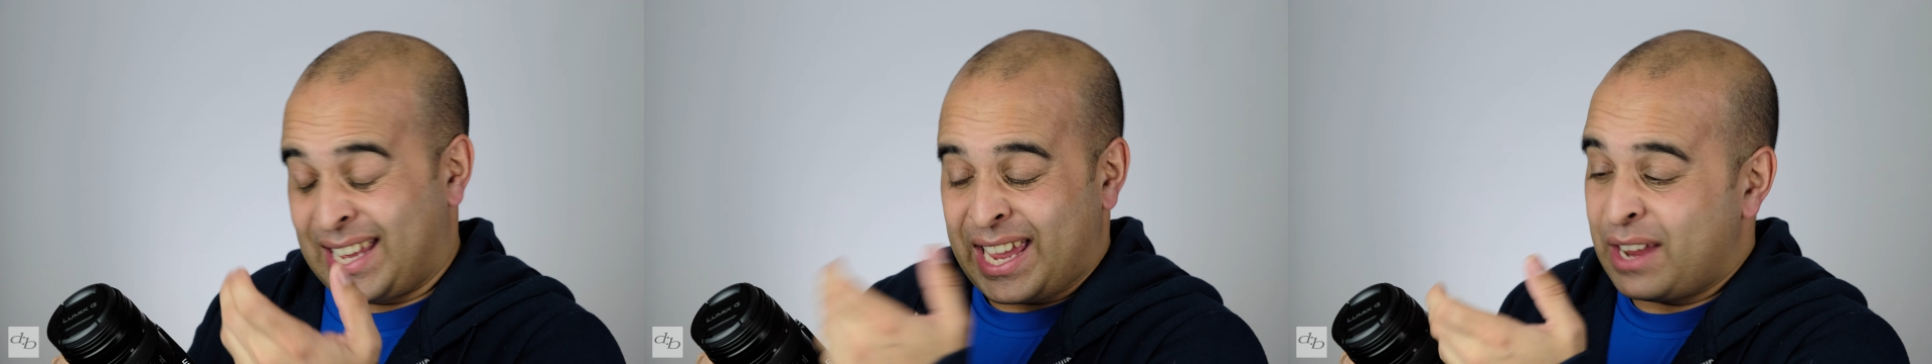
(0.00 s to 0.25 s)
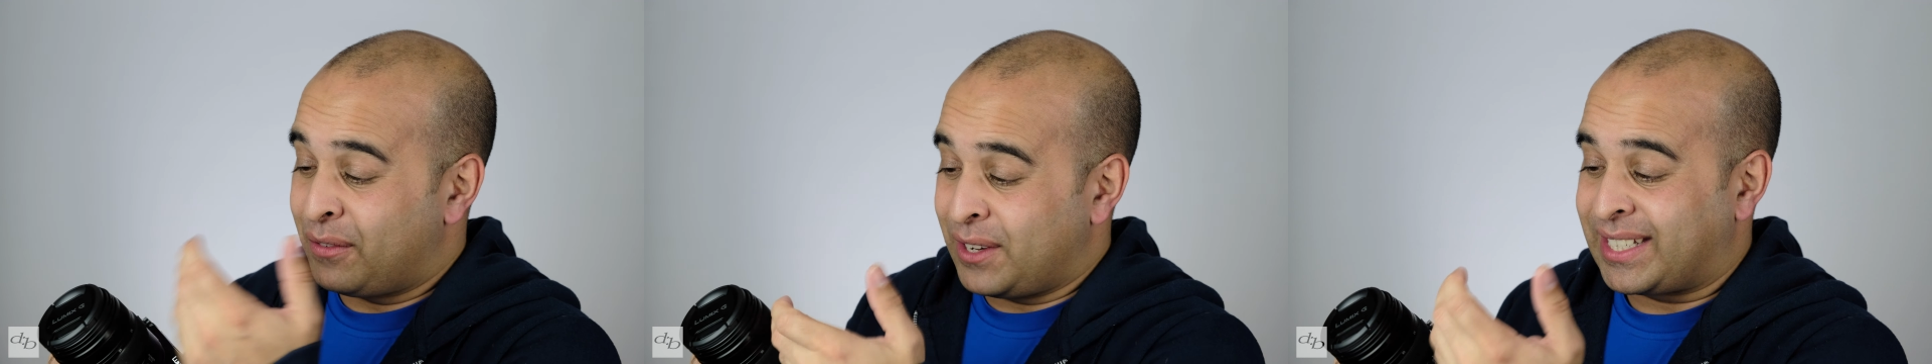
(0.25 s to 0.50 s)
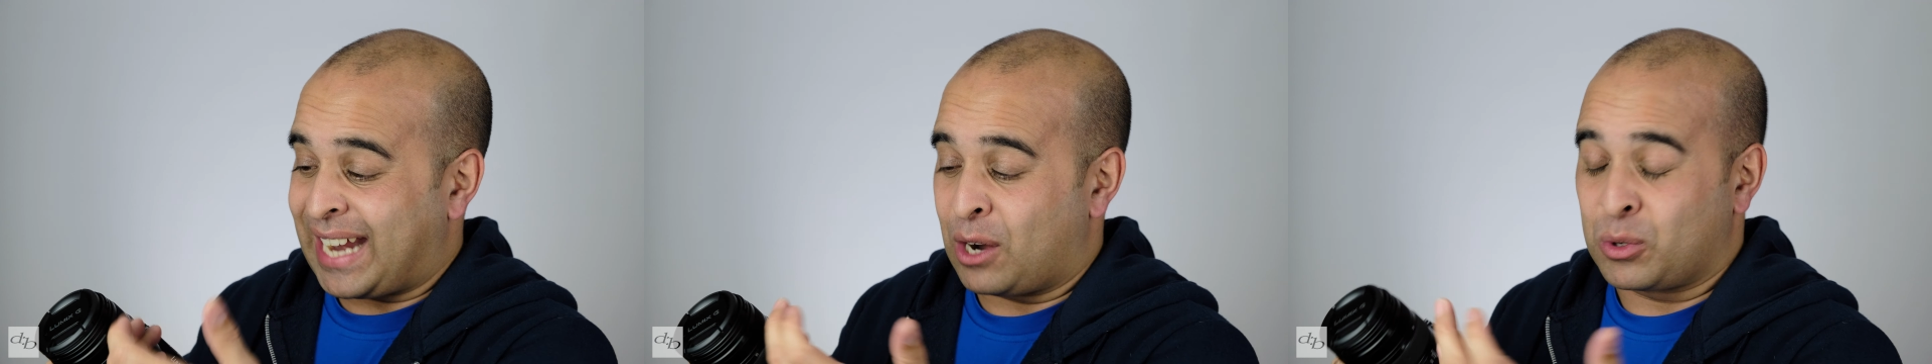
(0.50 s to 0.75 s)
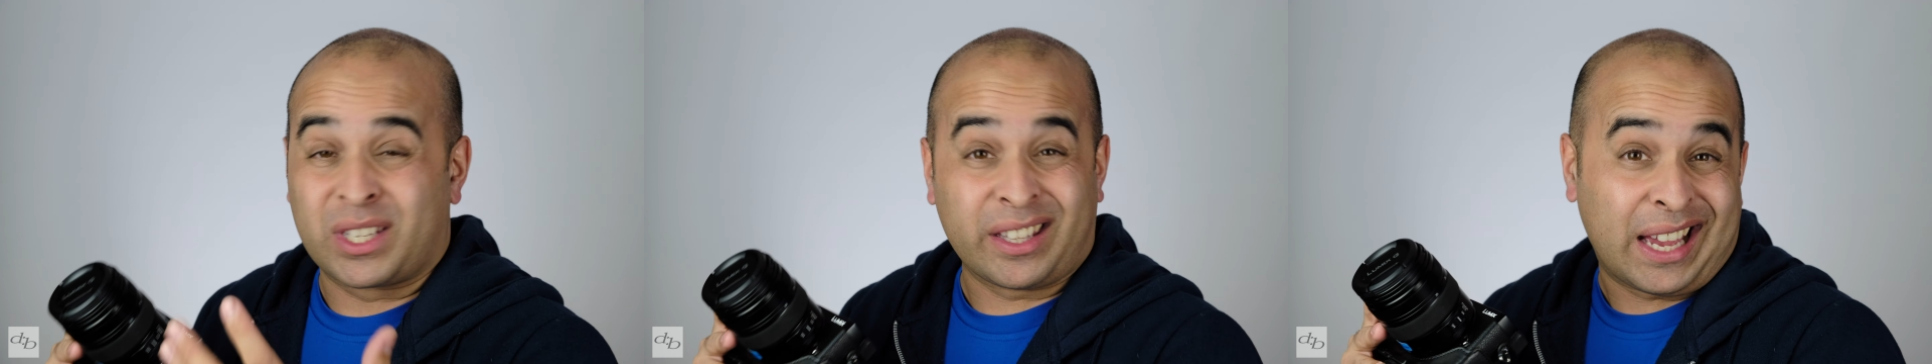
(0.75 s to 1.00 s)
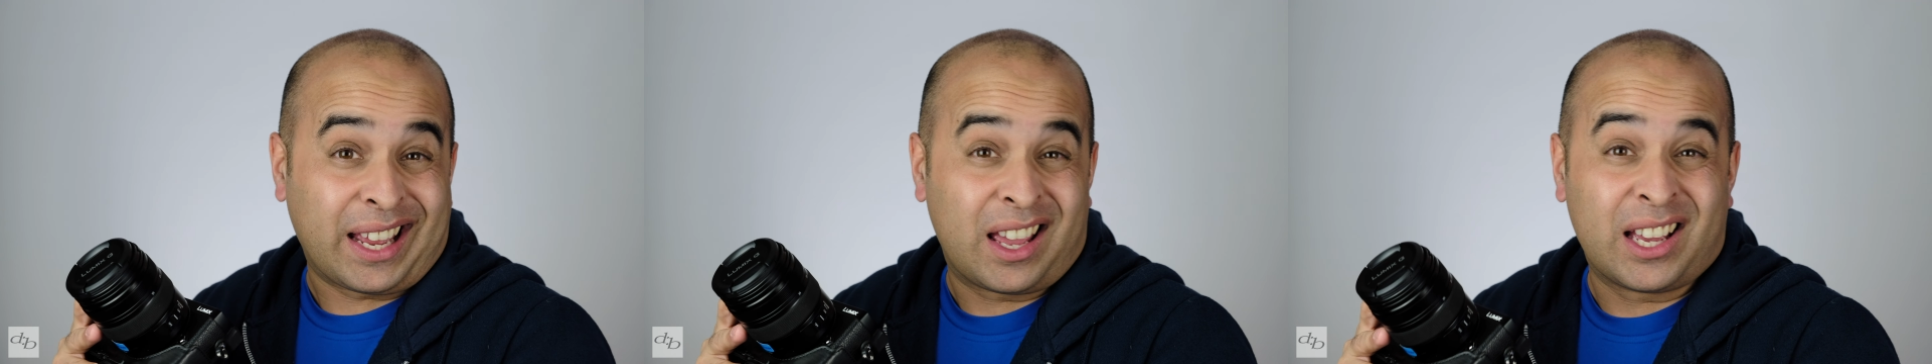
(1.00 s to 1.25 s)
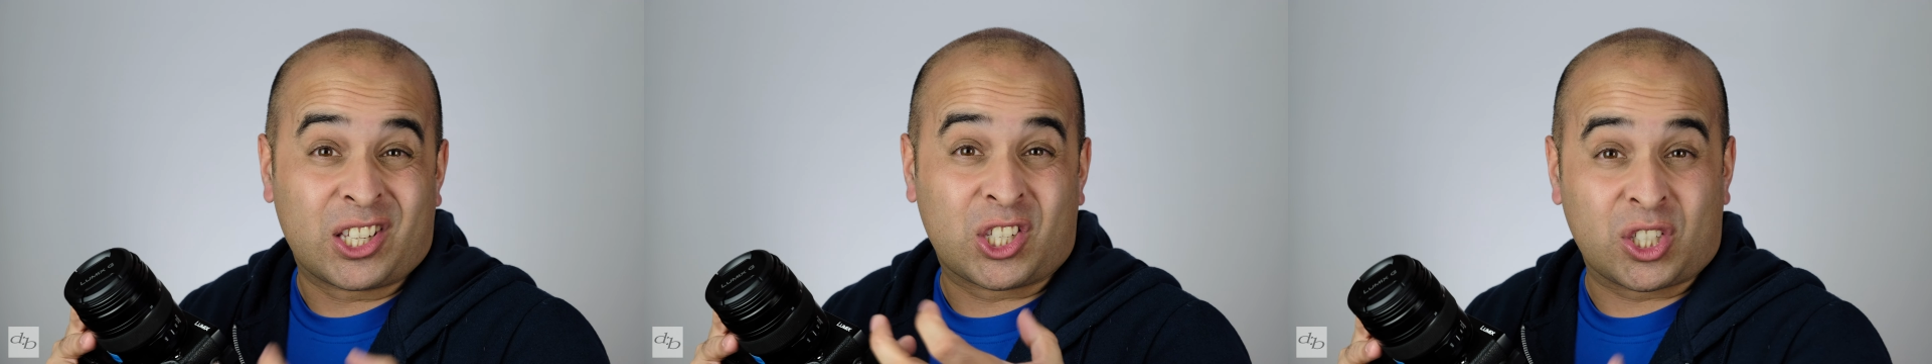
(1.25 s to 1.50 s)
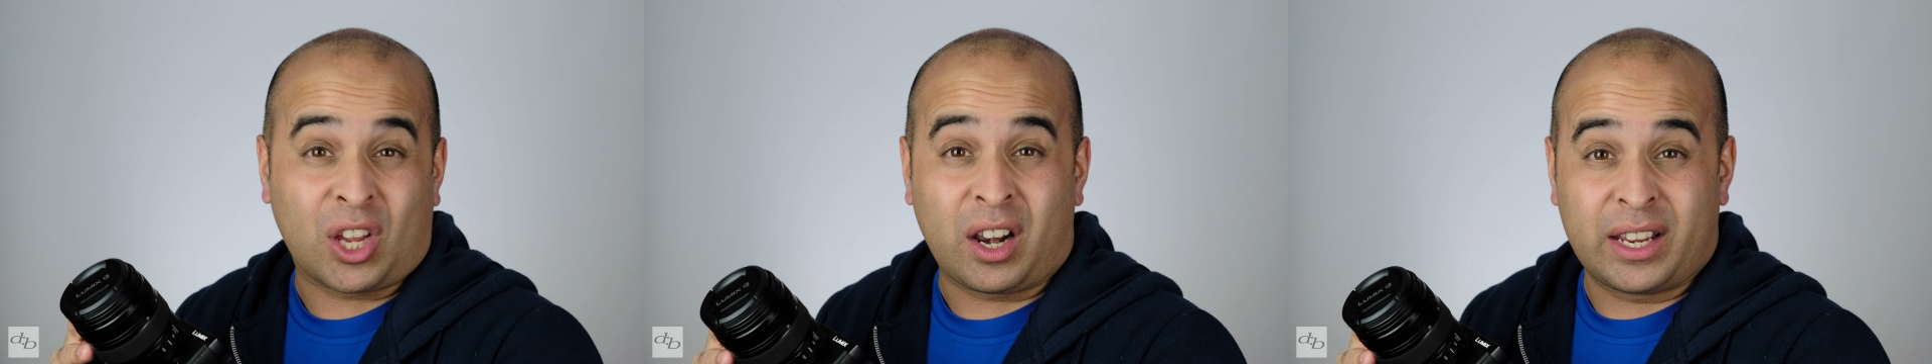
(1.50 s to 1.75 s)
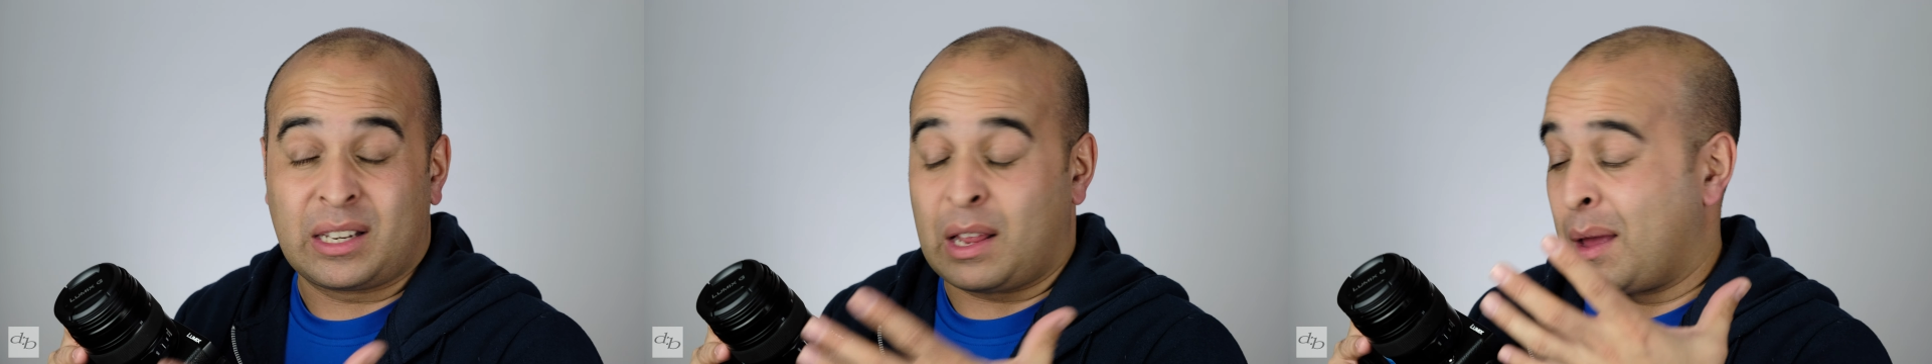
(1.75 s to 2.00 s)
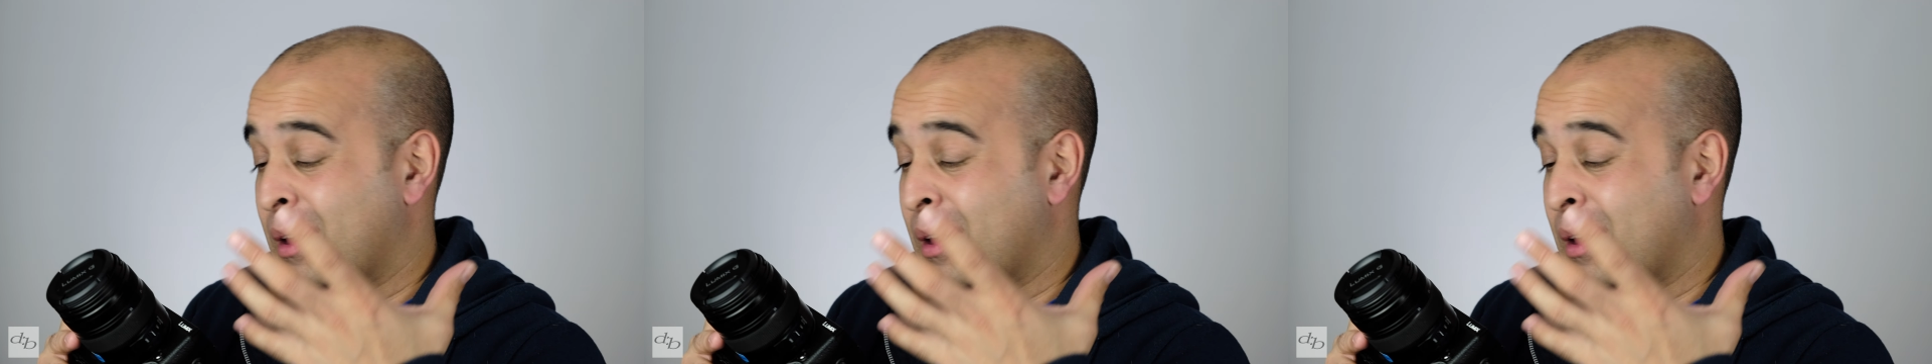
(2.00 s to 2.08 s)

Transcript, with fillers: even down to that solid